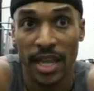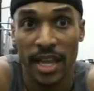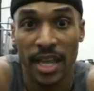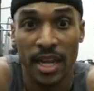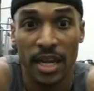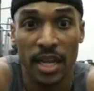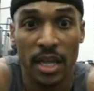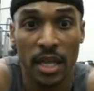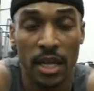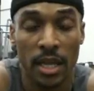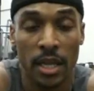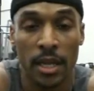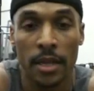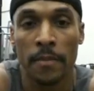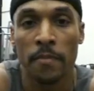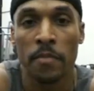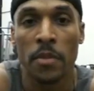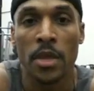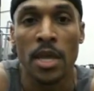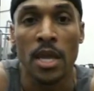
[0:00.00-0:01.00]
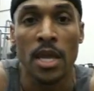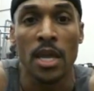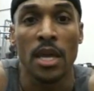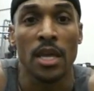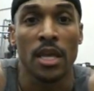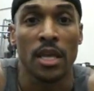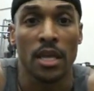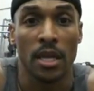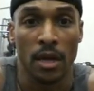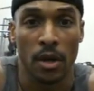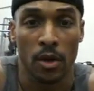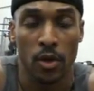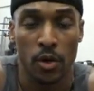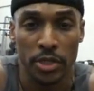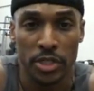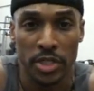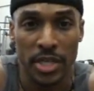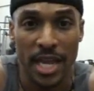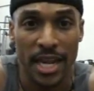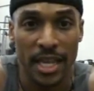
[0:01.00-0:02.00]
And of
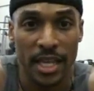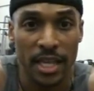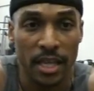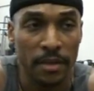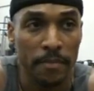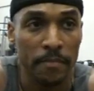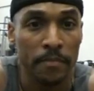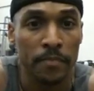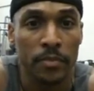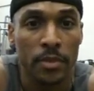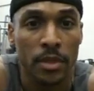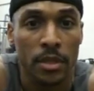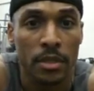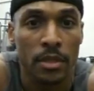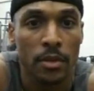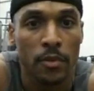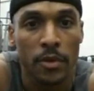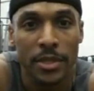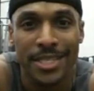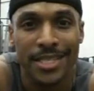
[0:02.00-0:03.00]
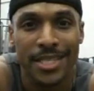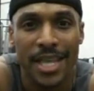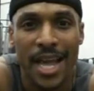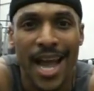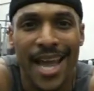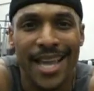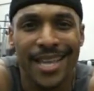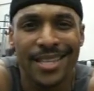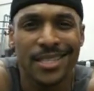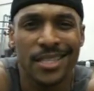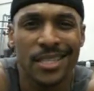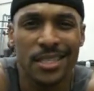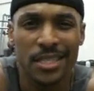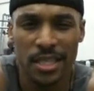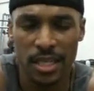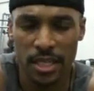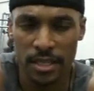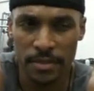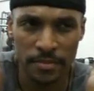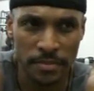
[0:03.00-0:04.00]
course you got a HIIT, which is a high
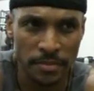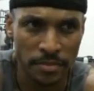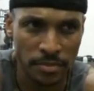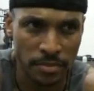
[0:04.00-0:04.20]
intensity